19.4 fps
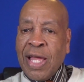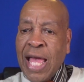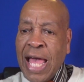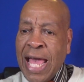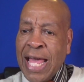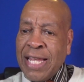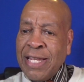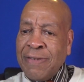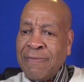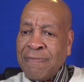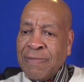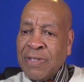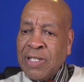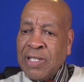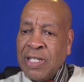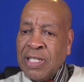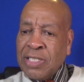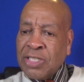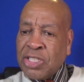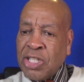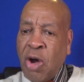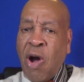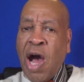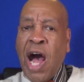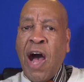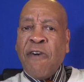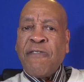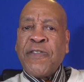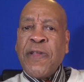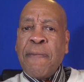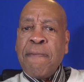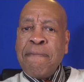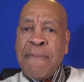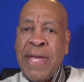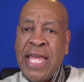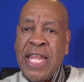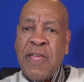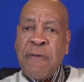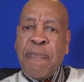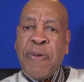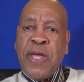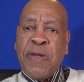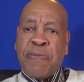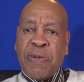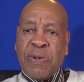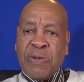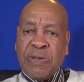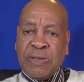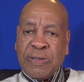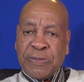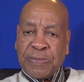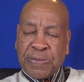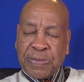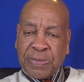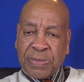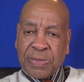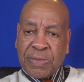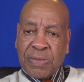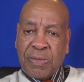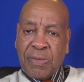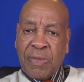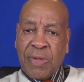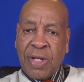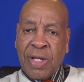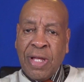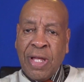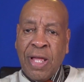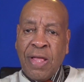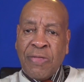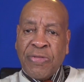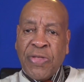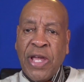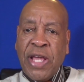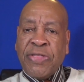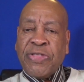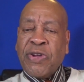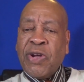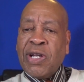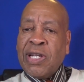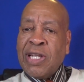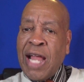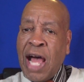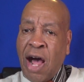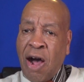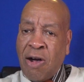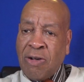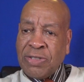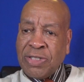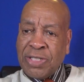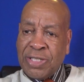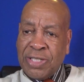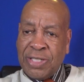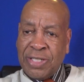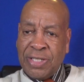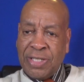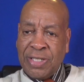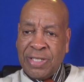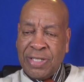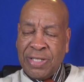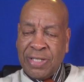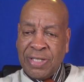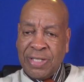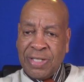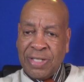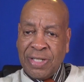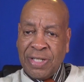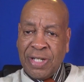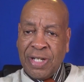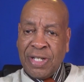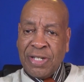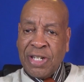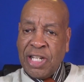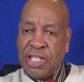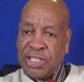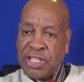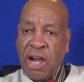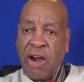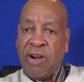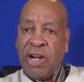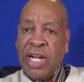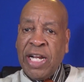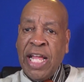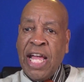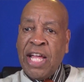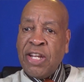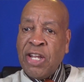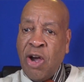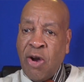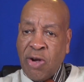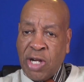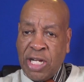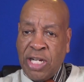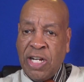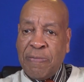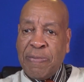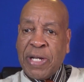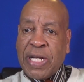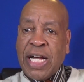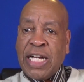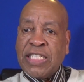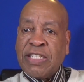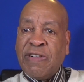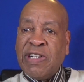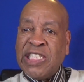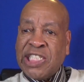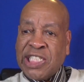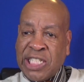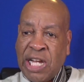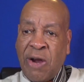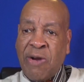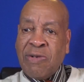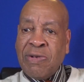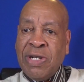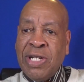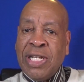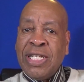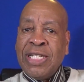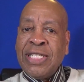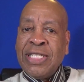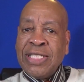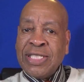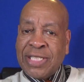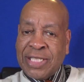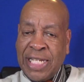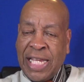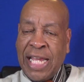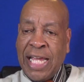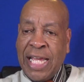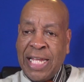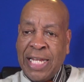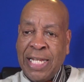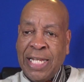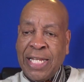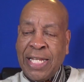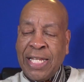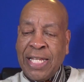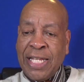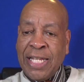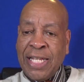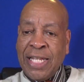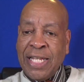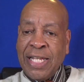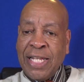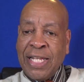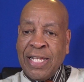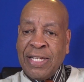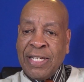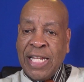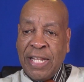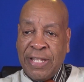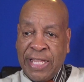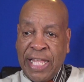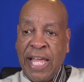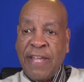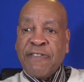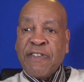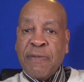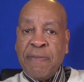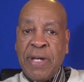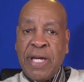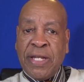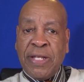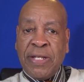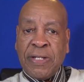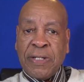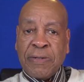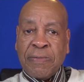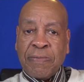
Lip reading: And so often many people think they're lost, deserted, and no good because of a certain sin that they've committed.